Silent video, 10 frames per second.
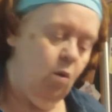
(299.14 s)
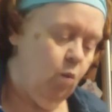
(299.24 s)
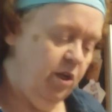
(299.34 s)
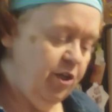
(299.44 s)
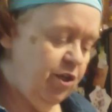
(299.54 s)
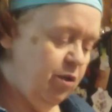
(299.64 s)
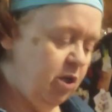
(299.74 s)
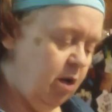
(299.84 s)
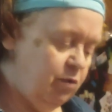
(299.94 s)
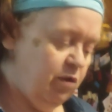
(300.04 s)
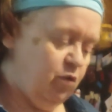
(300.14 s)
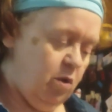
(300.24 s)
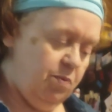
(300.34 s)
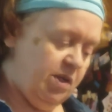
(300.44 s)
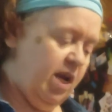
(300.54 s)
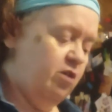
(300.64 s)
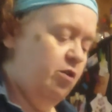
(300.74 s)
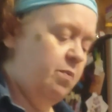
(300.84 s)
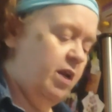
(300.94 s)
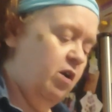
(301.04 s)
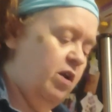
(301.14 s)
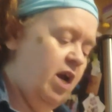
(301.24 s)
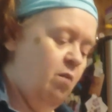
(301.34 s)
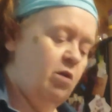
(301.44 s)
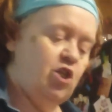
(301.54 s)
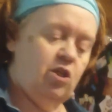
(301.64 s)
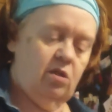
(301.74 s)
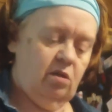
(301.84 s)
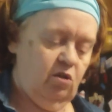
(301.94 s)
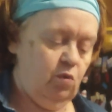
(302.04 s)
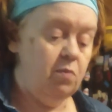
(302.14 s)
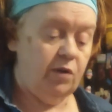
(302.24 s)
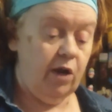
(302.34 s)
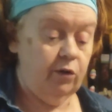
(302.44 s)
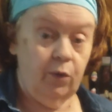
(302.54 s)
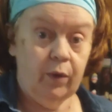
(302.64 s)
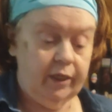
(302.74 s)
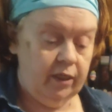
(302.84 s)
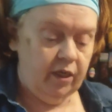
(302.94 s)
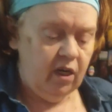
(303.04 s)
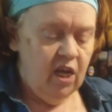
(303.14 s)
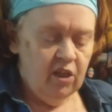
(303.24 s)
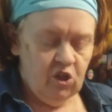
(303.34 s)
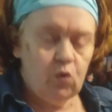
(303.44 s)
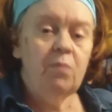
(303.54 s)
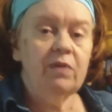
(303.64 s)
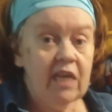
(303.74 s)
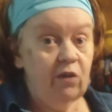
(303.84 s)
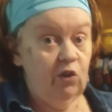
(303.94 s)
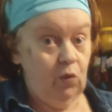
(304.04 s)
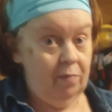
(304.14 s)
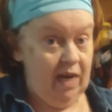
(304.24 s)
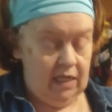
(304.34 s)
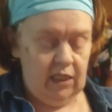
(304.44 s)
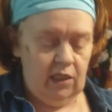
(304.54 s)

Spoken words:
1 to 2 cups of sweet potato, depending on how much sweet potato you want in there. The sweet potato is what makes